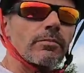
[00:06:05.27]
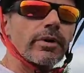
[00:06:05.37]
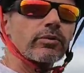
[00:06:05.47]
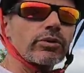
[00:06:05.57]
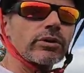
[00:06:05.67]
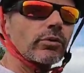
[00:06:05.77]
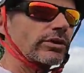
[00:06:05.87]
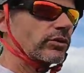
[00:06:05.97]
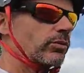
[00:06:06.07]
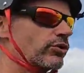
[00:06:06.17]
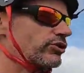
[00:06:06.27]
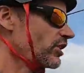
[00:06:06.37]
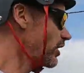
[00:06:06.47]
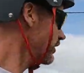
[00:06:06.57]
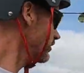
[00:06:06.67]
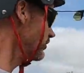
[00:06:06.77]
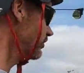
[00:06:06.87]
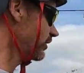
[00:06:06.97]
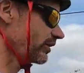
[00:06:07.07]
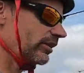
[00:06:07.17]
But what the most shocking
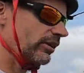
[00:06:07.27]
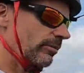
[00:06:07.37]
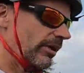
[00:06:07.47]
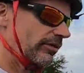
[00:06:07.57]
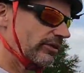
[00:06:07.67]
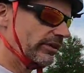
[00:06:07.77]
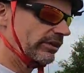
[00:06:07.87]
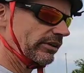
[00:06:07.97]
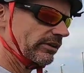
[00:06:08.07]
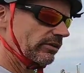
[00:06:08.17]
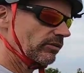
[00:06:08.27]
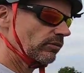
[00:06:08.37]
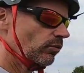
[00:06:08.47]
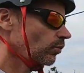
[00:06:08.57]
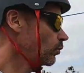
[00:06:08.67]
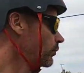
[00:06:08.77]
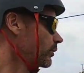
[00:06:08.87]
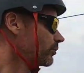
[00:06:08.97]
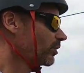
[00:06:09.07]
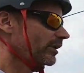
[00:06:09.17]
thing about the One
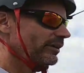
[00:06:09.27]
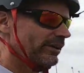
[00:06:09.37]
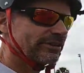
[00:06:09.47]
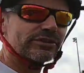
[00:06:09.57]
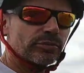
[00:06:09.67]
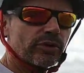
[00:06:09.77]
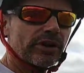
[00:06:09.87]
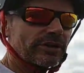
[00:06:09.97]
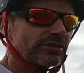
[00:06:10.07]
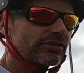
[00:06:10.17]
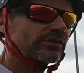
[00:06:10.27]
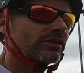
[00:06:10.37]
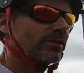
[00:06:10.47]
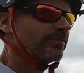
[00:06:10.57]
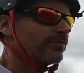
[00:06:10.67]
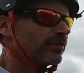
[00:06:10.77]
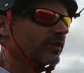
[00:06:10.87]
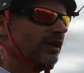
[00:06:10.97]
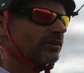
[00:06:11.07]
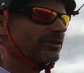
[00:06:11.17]
Wheel Pint is the price.
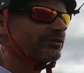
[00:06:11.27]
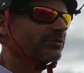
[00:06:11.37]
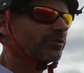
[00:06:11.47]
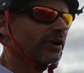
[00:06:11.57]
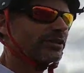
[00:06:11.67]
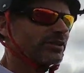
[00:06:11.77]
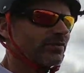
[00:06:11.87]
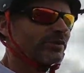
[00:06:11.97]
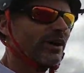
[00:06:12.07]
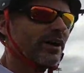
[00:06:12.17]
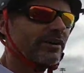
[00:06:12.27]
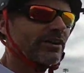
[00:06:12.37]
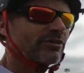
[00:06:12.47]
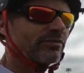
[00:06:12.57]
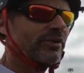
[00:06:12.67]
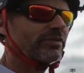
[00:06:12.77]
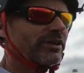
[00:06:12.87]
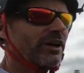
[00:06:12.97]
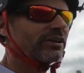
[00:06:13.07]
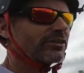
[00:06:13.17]
A listed price of nine hundred fifty
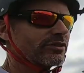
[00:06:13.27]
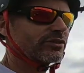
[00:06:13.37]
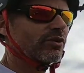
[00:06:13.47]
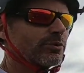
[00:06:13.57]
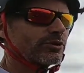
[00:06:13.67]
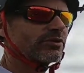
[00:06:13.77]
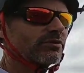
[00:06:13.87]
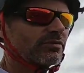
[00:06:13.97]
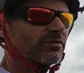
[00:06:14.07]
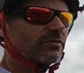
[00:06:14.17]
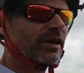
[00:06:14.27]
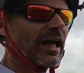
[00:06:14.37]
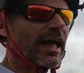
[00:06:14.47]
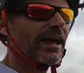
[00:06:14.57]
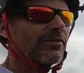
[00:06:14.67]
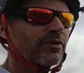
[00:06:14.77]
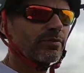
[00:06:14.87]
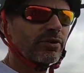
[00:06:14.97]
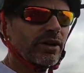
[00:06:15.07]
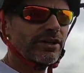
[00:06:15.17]
dollars, almost half the
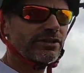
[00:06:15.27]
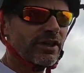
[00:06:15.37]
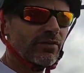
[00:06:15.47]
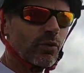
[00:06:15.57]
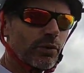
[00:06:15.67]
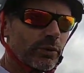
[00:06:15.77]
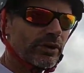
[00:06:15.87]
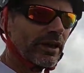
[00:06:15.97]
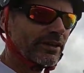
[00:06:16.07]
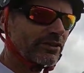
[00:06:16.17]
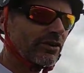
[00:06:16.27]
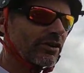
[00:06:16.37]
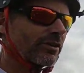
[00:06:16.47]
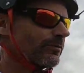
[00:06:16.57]
price of a One Wheel X R.